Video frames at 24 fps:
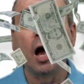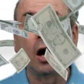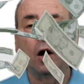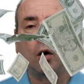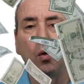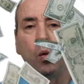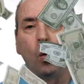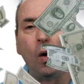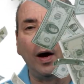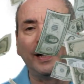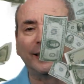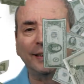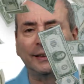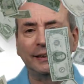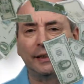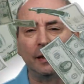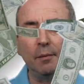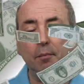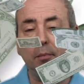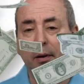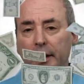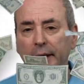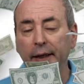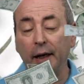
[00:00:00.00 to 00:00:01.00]
Quite
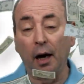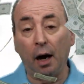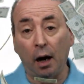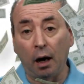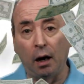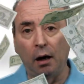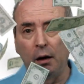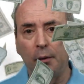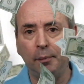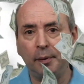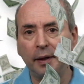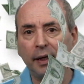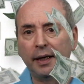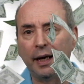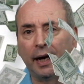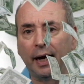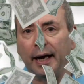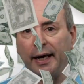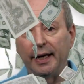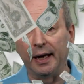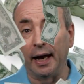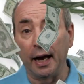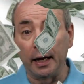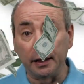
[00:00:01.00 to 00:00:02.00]
simply,
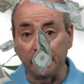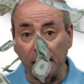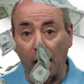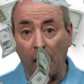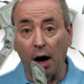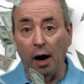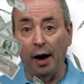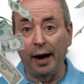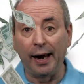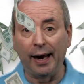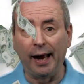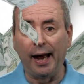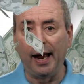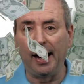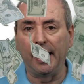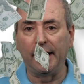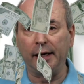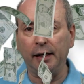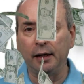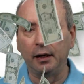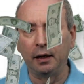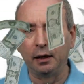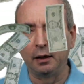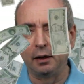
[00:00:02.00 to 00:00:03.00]
RPA and
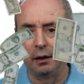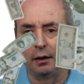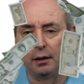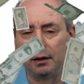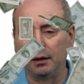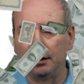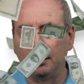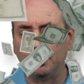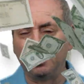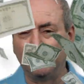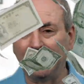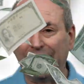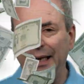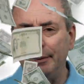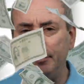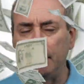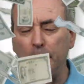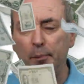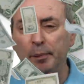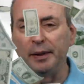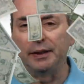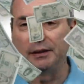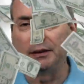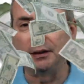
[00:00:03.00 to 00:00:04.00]
IA enable
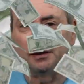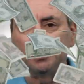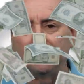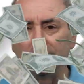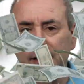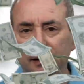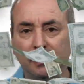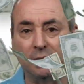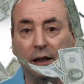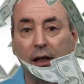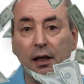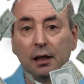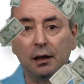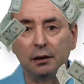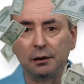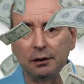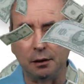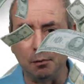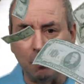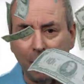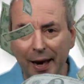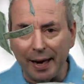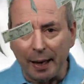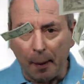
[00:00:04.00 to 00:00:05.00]
businesses
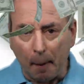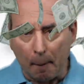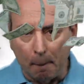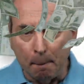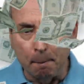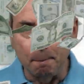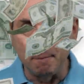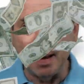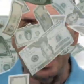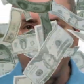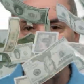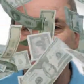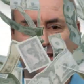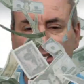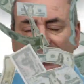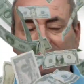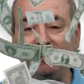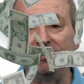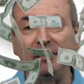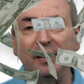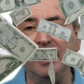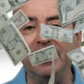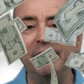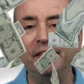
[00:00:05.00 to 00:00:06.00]
to make
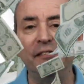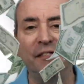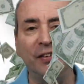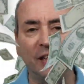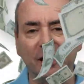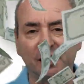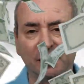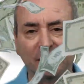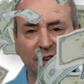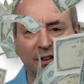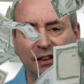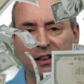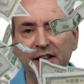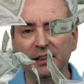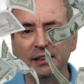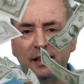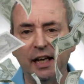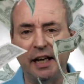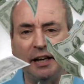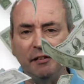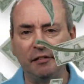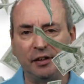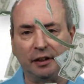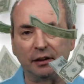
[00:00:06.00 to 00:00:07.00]
massive efficiency
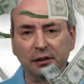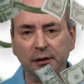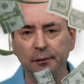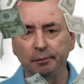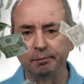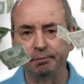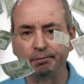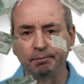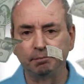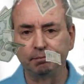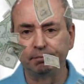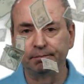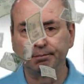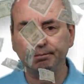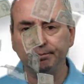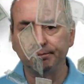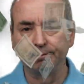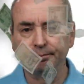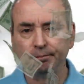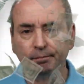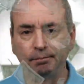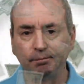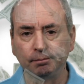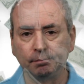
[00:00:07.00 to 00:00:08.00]
savings.
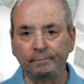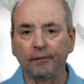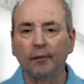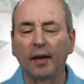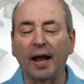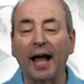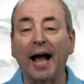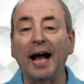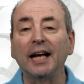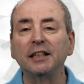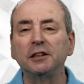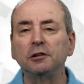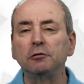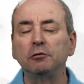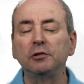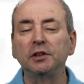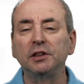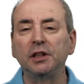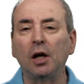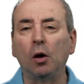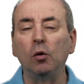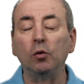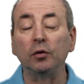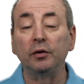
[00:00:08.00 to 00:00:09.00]
As a
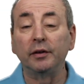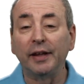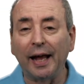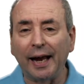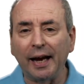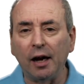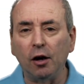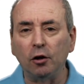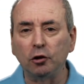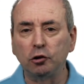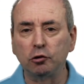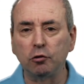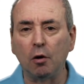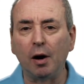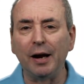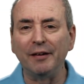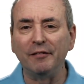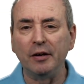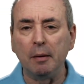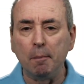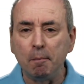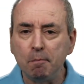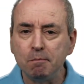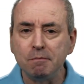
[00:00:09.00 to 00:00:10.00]
result, they are
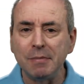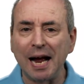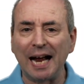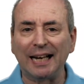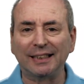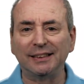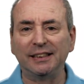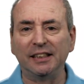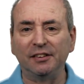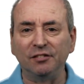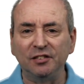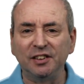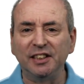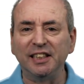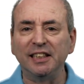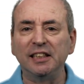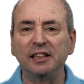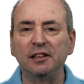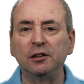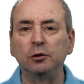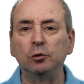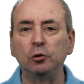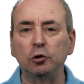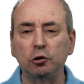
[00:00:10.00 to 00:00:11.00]
driving massive
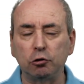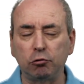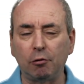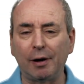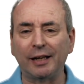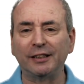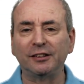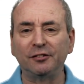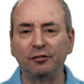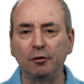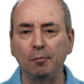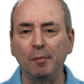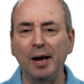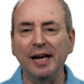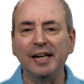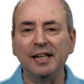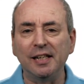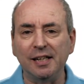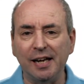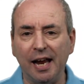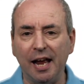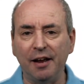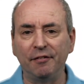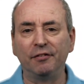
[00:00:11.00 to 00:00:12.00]
digital
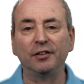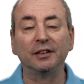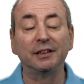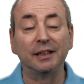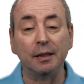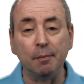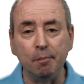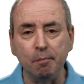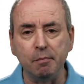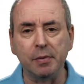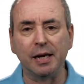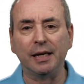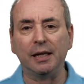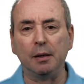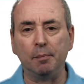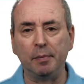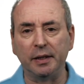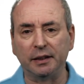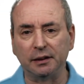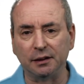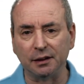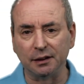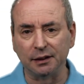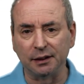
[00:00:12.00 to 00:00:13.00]
transformation efforts in many
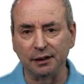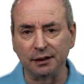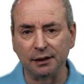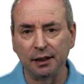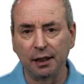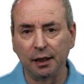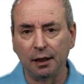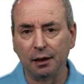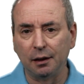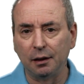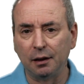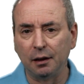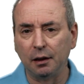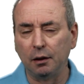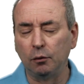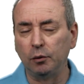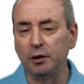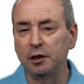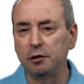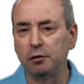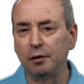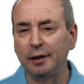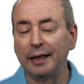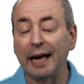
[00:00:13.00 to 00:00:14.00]
businesses,
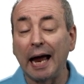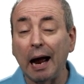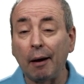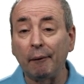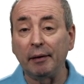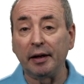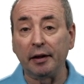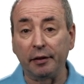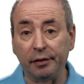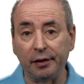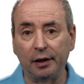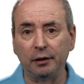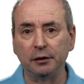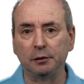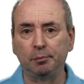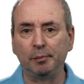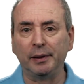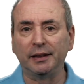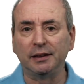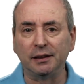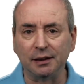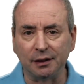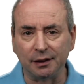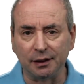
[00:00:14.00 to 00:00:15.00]
which are allowing those
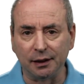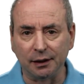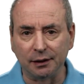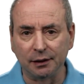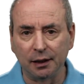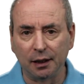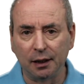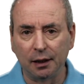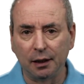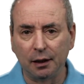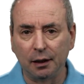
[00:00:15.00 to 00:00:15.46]
businesses